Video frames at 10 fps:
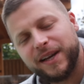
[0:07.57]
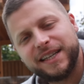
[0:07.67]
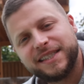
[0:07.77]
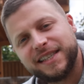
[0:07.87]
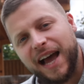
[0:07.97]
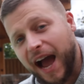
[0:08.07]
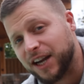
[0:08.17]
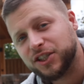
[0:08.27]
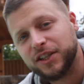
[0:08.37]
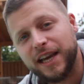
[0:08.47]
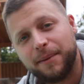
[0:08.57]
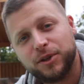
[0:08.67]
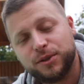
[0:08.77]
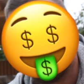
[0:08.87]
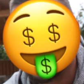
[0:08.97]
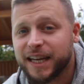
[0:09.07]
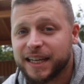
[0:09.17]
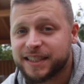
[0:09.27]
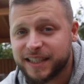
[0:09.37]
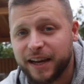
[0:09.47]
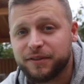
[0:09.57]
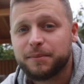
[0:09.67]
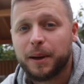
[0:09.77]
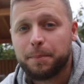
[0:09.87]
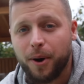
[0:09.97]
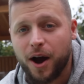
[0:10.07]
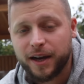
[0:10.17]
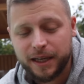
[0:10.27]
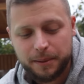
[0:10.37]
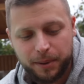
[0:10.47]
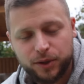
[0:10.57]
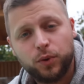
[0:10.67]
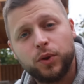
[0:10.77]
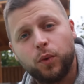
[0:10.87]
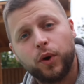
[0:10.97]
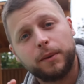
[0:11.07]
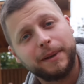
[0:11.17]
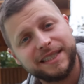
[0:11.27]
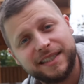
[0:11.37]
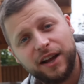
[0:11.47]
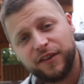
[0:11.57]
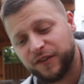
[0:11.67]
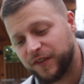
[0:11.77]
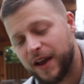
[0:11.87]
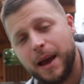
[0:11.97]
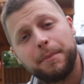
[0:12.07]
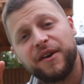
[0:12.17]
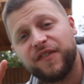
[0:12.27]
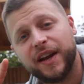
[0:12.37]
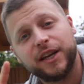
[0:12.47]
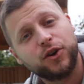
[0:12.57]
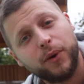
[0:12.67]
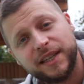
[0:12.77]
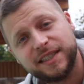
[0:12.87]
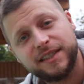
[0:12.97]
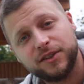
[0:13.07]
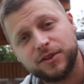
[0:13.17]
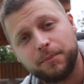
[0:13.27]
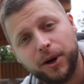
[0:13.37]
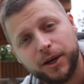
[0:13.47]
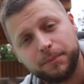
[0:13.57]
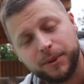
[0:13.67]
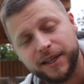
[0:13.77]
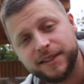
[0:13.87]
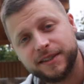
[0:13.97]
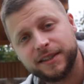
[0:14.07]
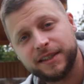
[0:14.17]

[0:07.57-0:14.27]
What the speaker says: It's actually how much money I saved in my pocket by doing the work myself and by finding crazy deals on Marketplace.